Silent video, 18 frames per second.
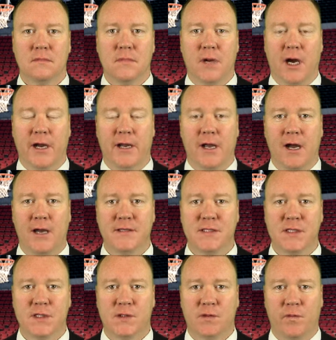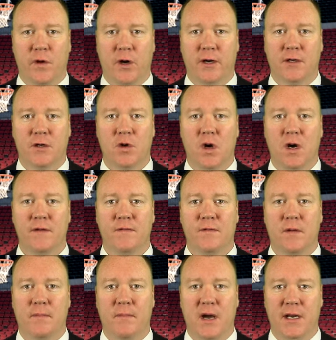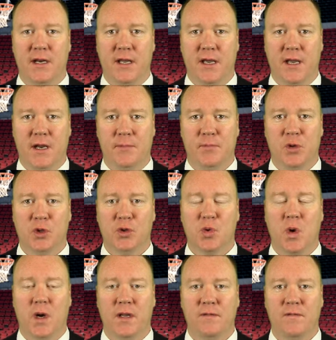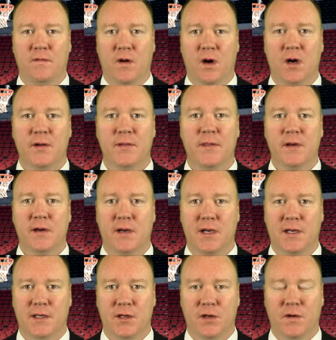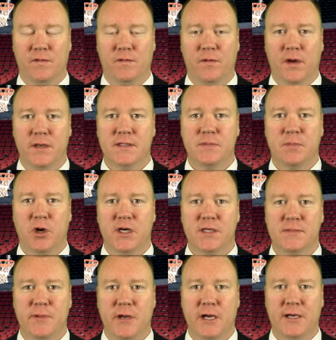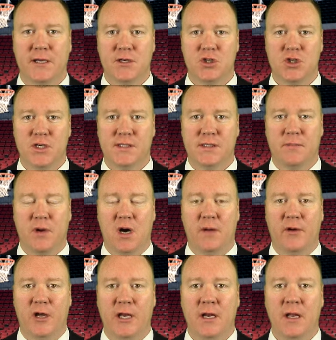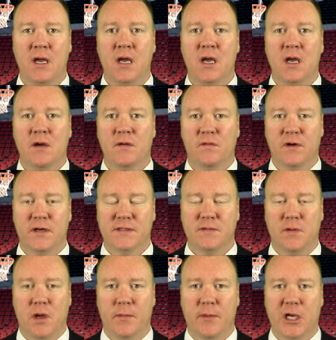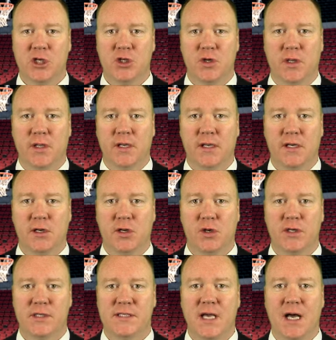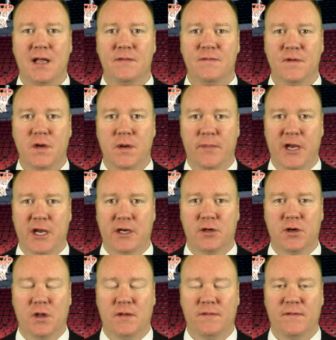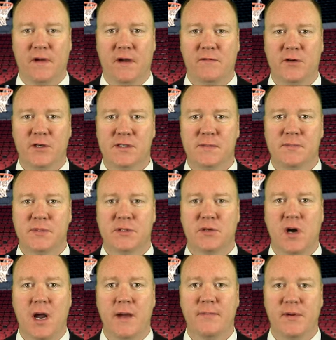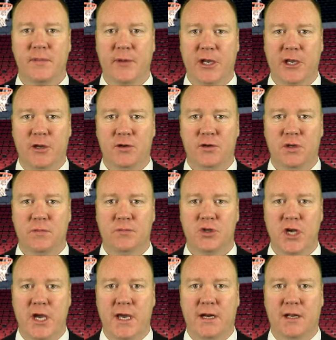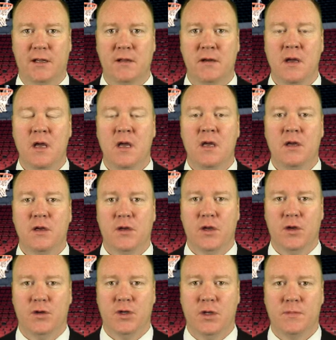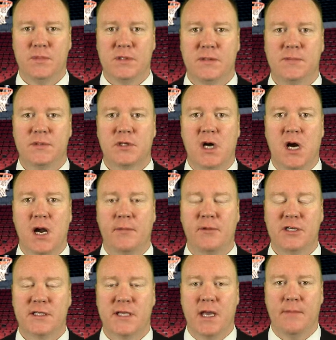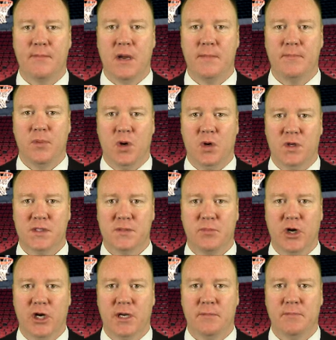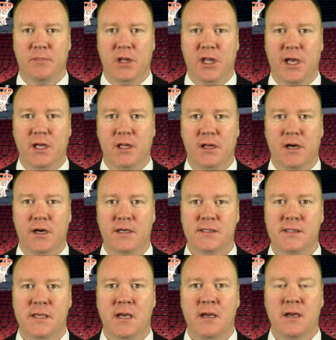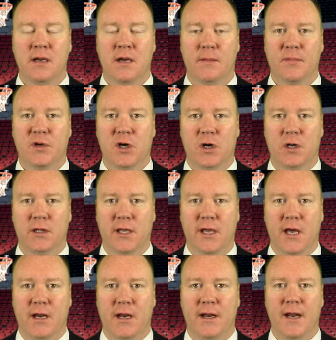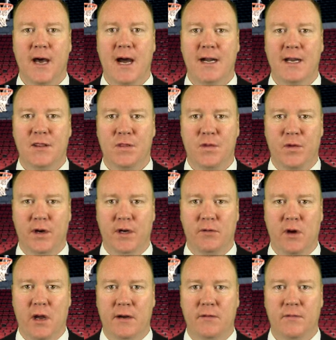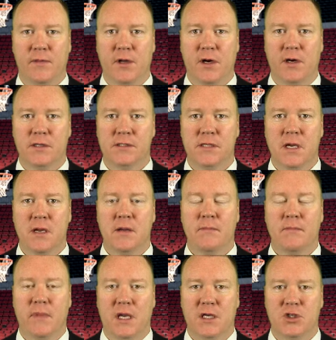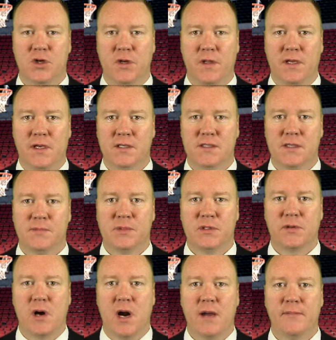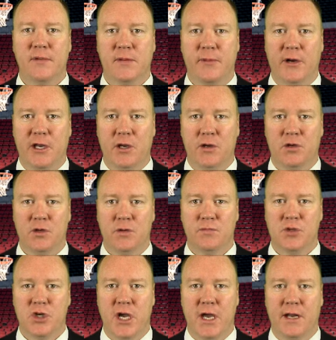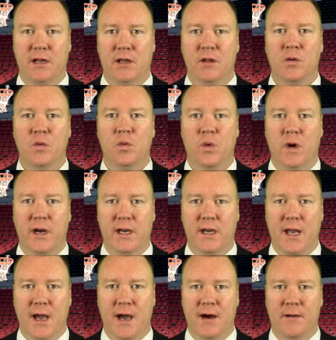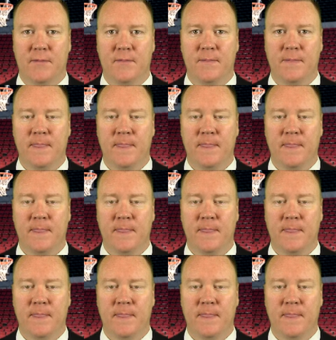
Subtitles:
Hi guys, this is Vernon Croy for Monday, April 24th. I'll get to your free sports pick in just a moment. First of all, make sure that you do yourself and your bankroll a favor, subscribe to my YouTube channel. YouTube subscribers get my bonus breaking play alerts. I'm currently on a 9-3 run of those. Make sure that you subscribe to my YouTube channel right now.